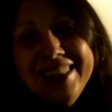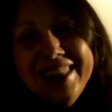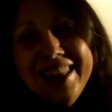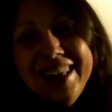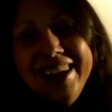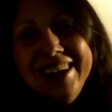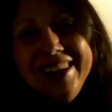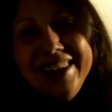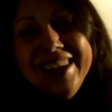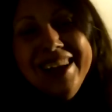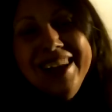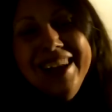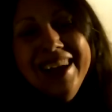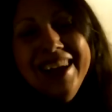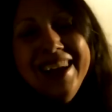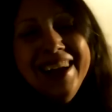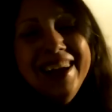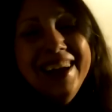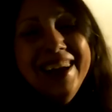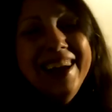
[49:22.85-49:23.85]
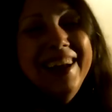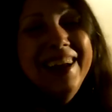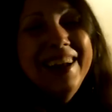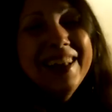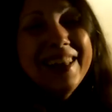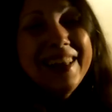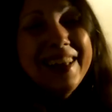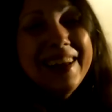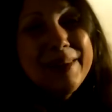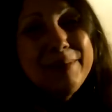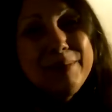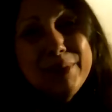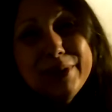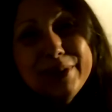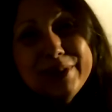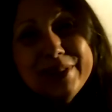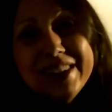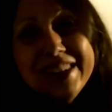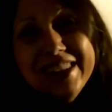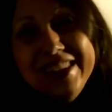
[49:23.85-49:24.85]
like, like
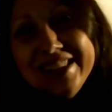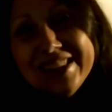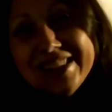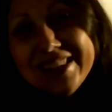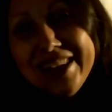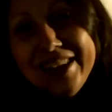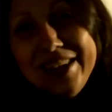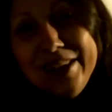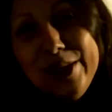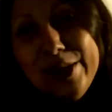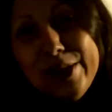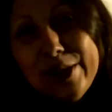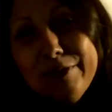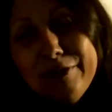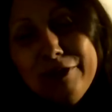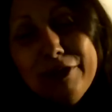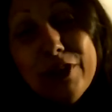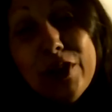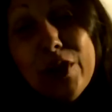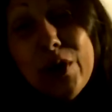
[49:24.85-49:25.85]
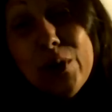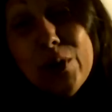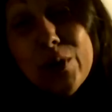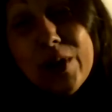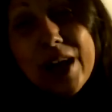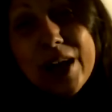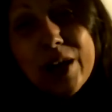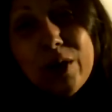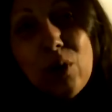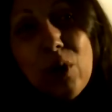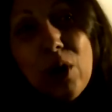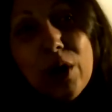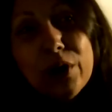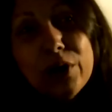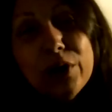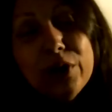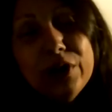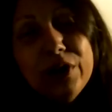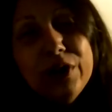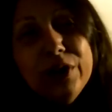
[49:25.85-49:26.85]
Bruce Lee said, you can flow like
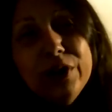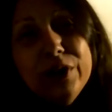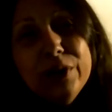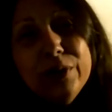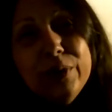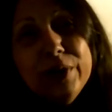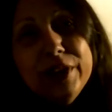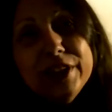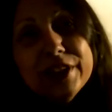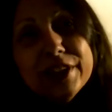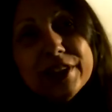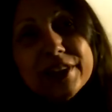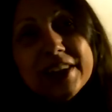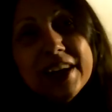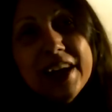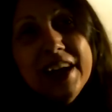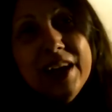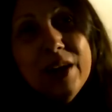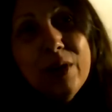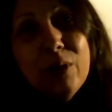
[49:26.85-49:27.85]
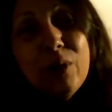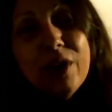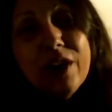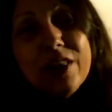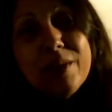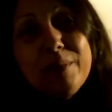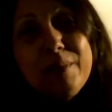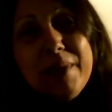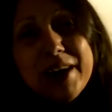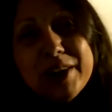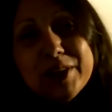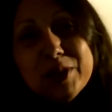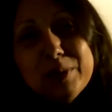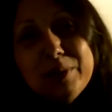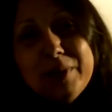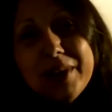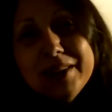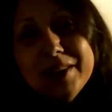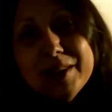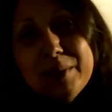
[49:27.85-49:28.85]
water. You know, one of the
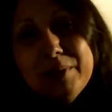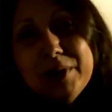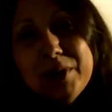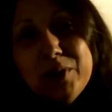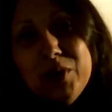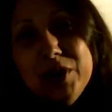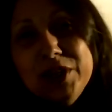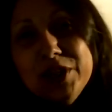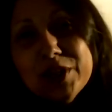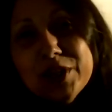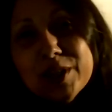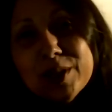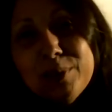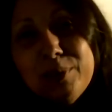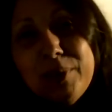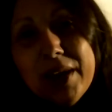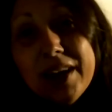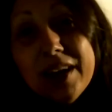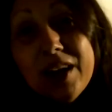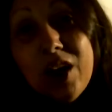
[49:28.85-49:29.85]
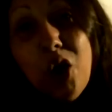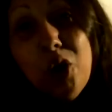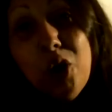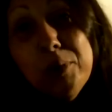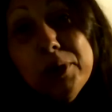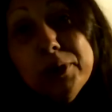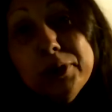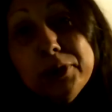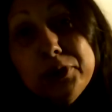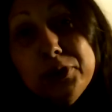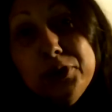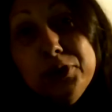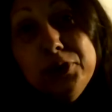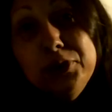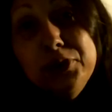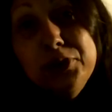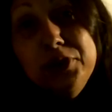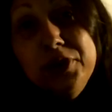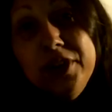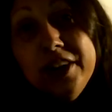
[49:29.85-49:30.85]
masterminds I'm in, we just spent almost
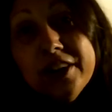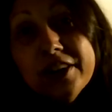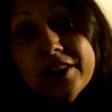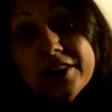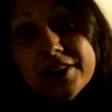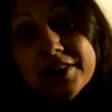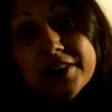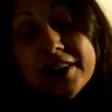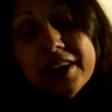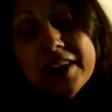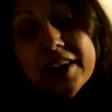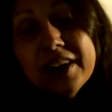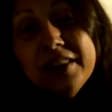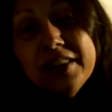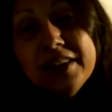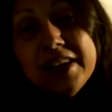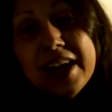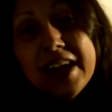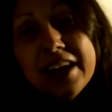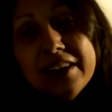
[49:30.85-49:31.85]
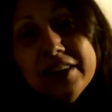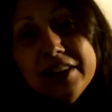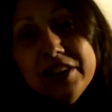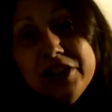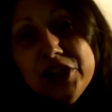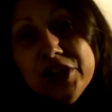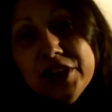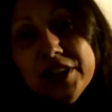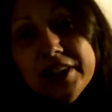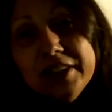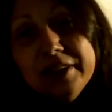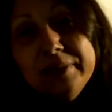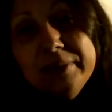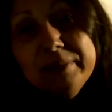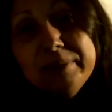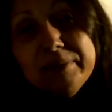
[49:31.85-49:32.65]
2 years studying the Tao Te Ching.